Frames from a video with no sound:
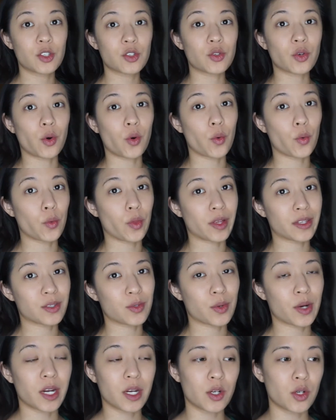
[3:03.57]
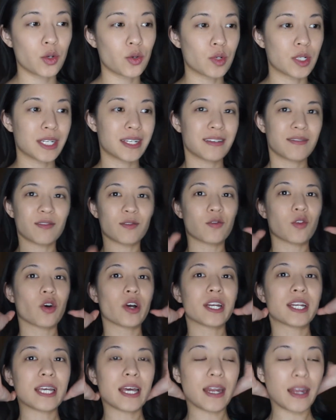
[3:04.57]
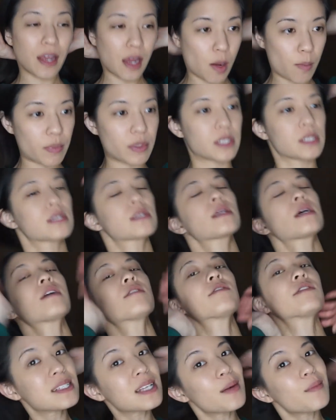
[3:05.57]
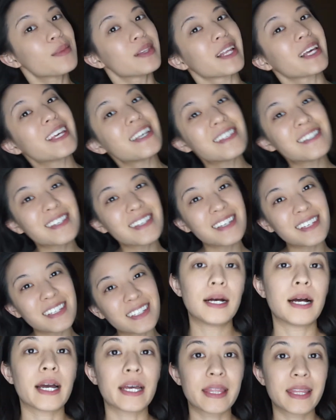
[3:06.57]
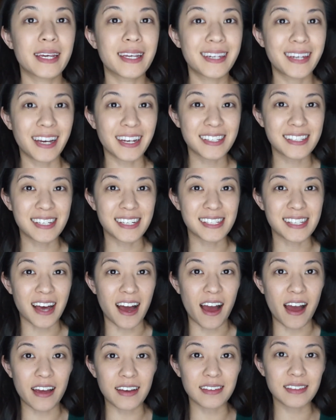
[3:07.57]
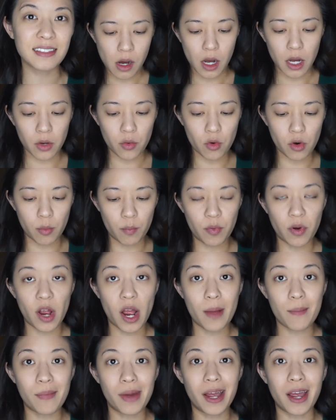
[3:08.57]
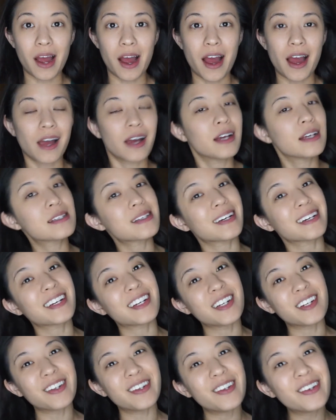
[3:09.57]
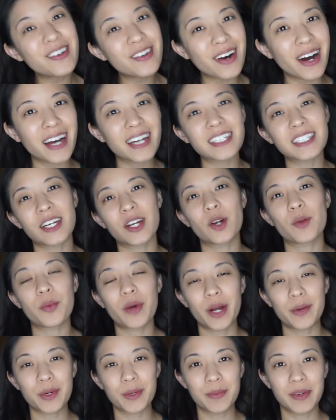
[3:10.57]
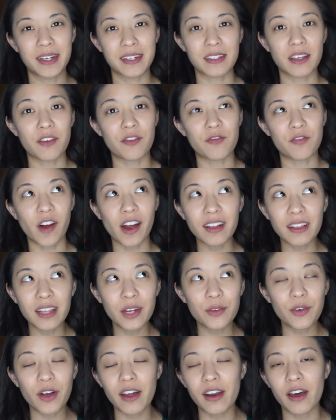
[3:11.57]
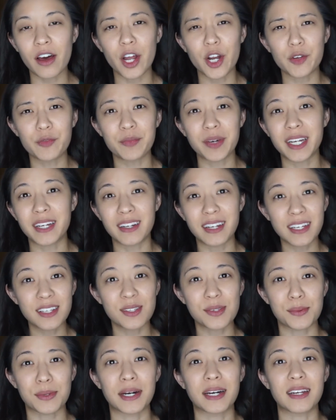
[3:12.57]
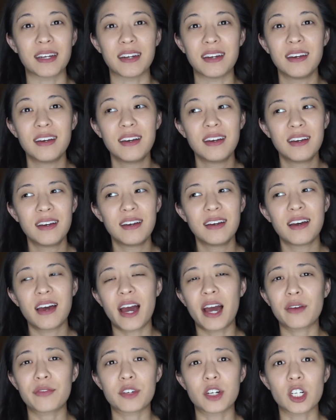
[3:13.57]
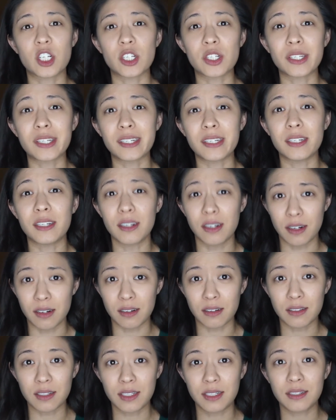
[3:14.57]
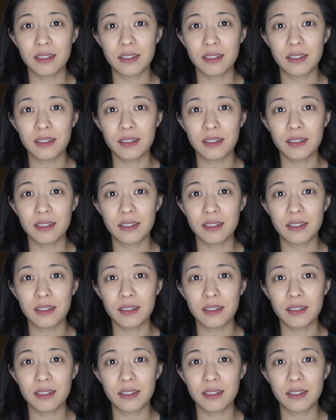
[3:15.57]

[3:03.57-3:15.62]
So that's what I do to avoid getting up and stuff. I'm lazy. I think next is eyes. I will prime my eyes. I got a new eyeshadow primer because I finally ran out of my NYX one after years.